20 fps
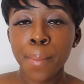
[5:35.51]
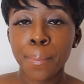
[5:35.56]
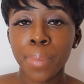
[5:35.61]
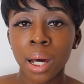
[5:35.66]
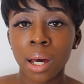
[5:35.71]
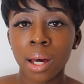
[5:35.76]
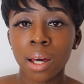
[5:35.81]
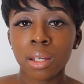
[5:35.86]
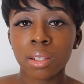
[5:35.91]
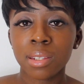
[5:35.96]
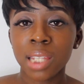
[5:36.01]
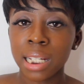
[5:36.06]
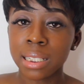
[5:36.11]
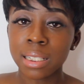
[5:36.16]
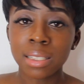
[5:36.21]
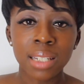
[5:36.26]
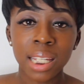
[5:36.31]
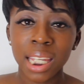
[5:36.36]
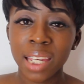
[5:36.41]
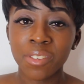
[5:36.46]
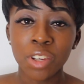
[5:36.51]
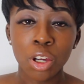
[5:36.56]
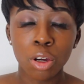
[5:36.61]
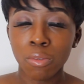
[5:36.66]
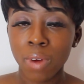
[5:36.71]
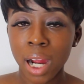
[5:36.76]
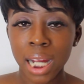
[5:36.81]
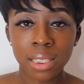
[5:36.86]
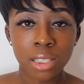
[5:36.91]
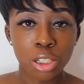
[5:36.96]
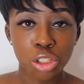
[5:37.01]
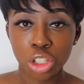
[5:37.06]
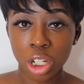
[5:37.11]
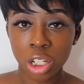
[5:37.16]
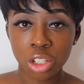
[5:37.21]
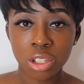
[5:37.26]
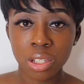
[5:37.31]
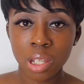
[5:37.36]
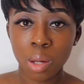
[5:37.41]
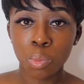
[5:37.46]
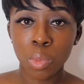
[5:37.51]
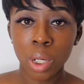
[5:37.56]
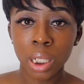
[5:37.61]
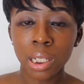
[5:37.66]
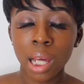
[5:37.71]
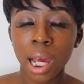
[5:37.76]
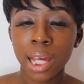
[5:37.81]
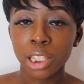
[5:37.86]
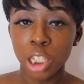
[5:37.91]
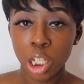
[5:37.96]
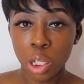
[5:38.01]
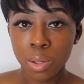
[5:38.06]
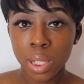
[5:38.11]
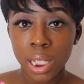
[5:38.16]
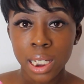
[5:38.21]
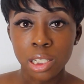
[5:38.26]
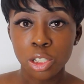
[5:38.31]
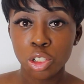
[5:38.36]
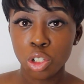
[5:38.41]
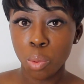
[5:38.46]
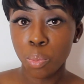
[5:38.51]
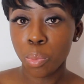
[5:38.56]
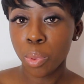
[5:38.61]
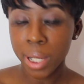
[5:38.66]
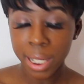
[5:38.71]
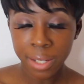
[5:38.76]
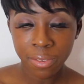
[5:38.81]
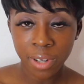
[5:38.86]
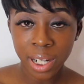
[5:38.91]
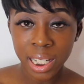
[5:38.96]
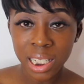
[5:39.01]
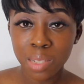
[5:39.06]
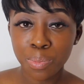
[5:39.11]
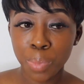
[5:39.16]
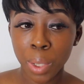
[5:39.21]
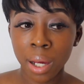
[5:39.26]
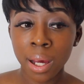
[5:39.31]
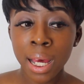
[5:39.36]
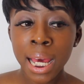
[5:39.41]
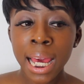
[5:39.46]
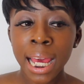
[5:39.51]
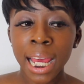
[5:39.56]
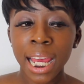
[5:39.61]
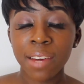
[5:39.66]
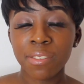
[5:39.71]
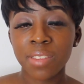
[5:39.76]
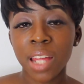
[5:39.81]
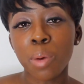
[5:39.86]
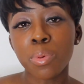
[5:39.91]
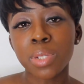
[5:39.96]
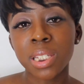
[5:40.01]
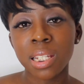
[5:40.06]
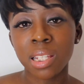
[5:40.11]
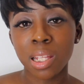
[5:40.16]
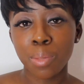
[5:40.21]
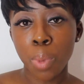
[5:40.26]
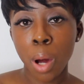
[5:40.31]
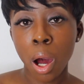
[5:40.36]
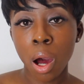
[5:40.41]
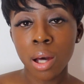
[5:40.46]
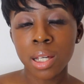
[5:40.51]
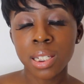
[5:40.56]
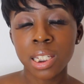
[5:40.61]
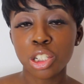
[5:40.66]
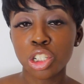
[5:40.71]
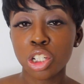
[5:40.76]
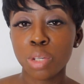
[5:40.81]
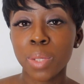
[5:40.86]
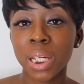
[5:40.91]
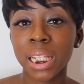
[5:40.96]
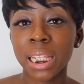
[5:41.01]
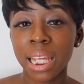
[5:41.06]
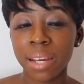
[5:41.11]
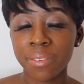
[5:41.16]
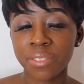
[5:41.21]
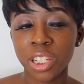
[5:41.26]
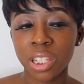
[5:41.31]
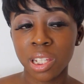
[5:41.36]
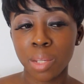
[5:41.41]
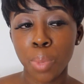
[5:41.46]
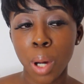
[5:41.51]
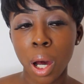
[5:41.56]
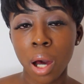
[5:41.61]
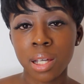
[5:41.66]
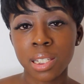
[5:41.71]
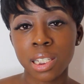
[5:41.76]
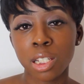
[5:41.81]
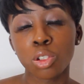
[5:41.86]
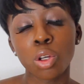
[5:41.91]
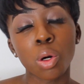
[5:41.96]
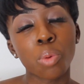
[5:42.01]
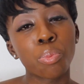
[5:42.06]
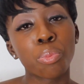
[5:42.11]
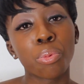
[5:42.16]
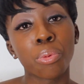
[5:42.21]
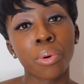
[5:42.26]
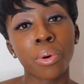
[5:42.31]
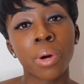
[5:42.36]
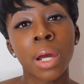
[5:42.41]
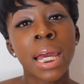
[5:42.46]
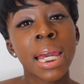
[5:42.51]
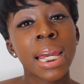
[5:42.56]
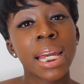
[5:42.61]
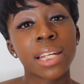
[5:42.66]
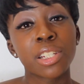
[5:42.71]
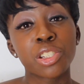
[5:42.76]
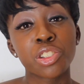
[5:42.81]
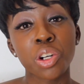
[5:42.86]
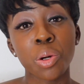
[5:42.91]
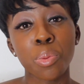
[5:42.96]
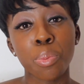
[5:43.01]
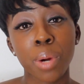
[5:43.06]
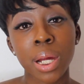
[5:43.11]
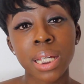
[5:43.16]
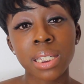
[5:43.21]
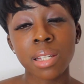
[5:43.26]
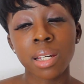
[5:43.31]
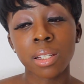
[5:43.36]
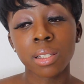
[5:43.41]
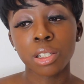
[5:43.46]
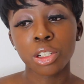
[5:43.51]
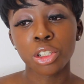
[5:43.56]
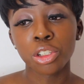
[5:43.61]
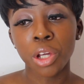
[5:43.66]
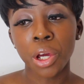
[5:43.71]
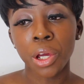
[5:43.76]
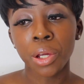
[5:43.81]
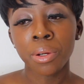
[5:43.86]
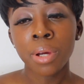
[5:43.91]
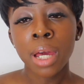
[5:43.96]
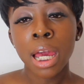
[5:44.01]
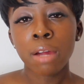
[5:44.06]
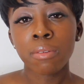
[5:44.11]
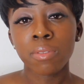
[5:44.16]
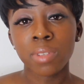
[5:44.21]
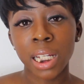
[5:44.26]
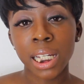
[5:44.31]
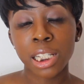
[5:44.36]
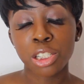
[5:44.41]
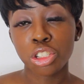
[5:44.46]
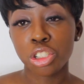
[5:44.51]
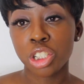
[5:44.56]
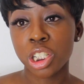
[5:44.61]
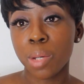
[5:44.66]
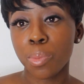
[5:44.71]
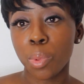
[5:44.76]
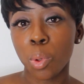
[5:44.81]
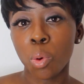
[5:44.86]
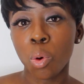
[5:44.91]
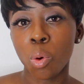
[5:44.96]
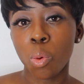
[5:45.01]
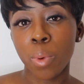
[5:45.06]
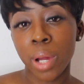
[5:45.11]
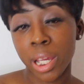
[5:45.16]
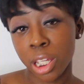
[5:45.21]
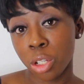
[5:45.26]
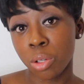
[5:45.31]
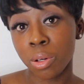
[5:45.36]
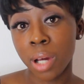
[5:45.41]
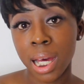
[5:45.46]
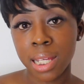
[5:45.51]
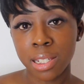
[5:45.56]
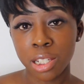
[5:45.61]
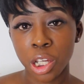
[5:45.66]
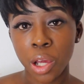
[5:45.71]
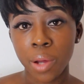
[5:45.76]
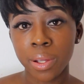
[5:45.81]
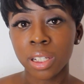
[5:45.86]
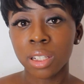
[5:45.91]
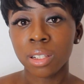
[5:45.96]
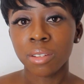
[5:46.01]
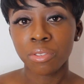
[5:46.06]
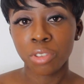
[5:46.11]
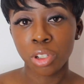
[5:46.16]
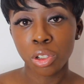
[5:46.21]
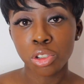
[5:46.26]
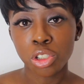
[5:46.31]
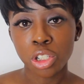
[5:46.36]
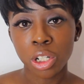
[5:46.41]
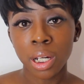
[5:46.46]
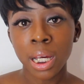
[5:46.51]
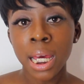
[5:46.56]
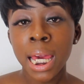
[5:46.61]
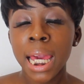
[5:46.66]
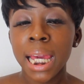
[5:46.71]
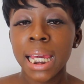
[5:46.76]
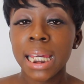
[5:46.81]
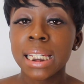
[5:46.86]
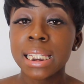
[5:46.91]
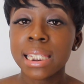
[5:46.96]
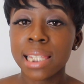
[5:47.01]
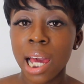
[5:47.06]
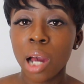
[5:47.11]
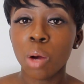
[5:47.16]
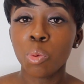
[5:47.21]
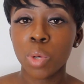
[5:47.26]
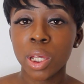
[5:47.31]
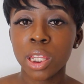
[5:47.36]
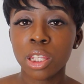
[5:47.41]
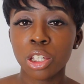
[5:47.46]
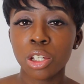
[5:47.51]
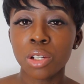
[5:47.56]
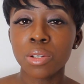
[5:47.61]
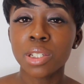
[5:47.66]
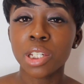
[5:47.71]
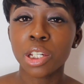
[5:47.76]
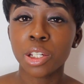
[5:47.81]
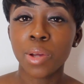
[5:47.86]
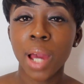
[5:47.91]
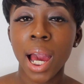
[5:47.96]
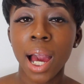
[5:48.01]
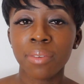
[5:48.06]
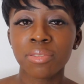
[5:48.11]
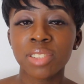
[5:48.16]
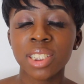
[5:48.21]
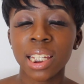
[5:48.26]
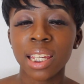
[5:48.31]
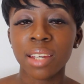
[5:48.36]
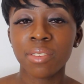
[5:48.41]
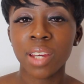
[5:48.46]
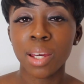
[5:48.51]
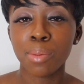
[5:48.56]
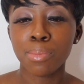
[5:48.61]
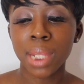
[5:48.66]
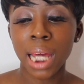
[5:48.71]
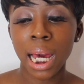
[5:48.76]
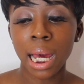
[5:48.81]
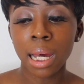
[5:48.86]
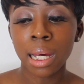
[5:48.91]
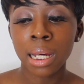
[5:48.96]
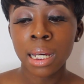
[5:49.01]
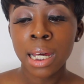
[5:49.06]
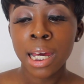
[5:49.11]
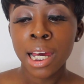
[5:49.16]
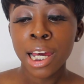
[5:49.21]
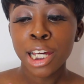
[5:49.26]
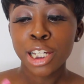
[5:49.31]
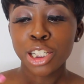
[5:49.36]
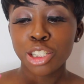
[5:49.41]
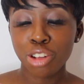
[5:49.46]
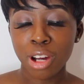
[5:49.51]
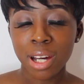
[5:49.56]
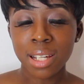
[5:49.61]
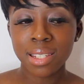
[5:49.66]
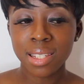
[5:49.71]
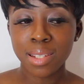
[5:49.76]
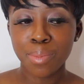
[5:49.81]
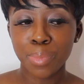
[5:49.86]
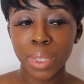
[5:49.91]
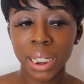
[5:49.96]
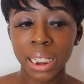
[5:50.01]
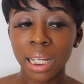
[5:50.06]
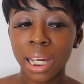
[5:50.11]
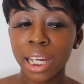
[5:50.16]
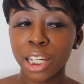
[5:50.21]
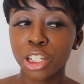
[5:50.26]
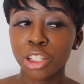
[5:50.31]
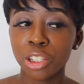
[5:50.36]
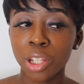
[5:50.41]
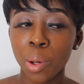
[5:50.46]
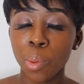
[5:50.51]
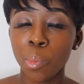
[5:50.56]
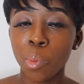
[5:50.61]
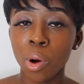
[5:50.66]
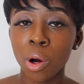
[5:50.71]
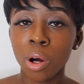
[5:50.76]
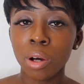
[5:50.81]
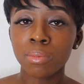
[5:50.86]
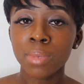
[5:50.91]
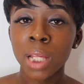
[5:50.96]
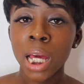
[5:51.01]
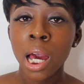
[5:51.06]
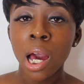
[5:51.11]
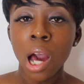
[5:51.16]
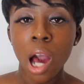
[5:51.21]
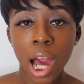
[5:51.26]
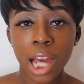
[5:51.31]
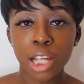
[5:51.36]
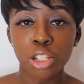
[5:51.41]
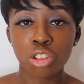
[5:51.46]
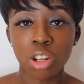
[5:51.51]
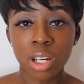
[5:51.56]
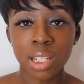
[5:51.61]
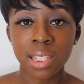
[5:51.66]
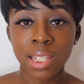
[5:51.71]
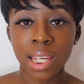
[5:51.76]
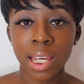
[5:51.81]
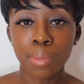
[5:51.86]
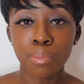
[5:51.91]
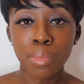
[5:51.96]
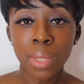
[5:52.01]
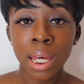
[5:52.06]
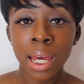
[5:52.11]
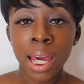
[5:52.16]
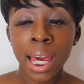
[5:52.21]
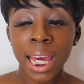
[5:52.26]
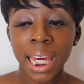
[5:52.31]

But that doesn't give you a right to judge someone. I know he's your boyfriend, but if that was in the past, it should be left in the past and not brought into your present, you know, relationship or where you guys are going in the future. He's now with you, so you have to give him that trust and be like, you know what, I trust him.